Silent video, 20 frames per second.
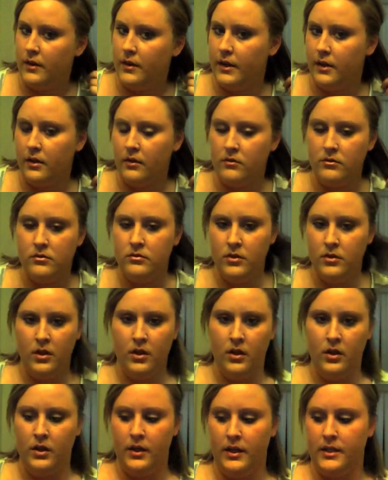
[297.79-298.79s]
Like,
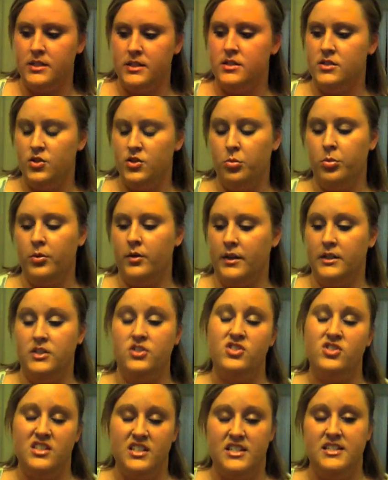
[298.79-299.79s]
it's
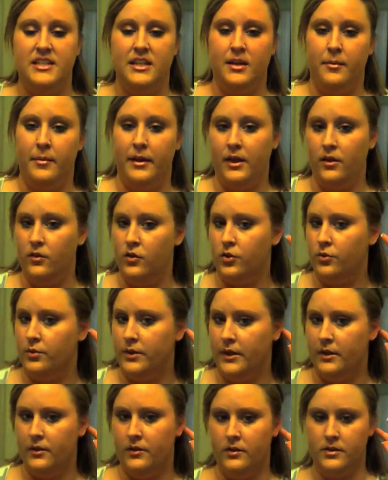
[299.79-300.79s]
just easy to make it look
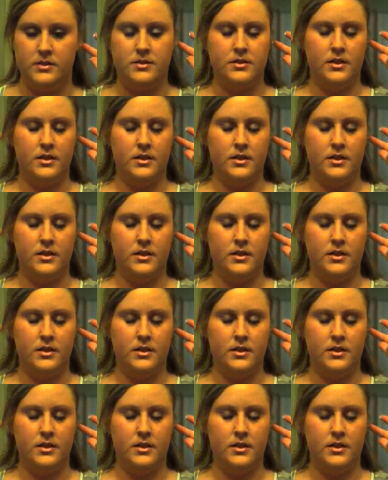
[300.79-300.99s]
ridiculous.